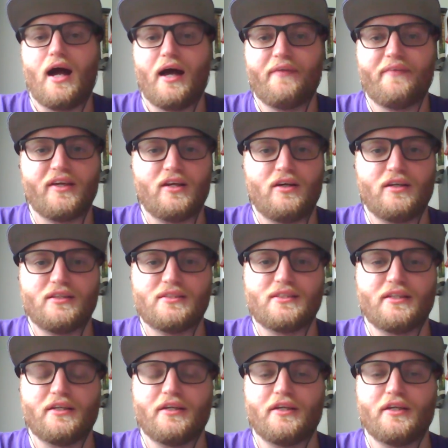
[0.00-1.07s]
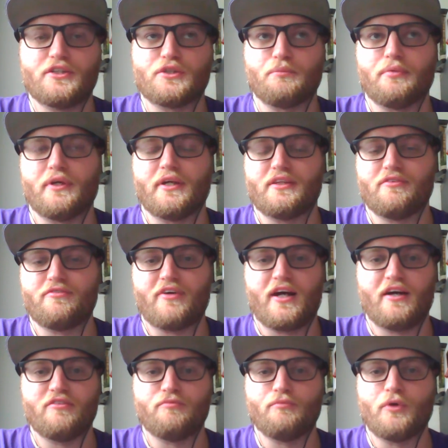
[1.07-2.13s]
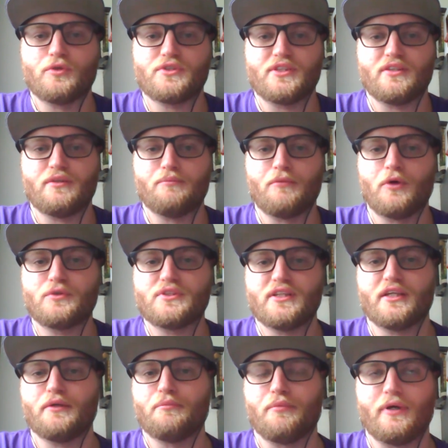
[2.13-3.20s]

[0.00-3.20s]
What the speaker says: I think honestly he should play at the 5 mostly,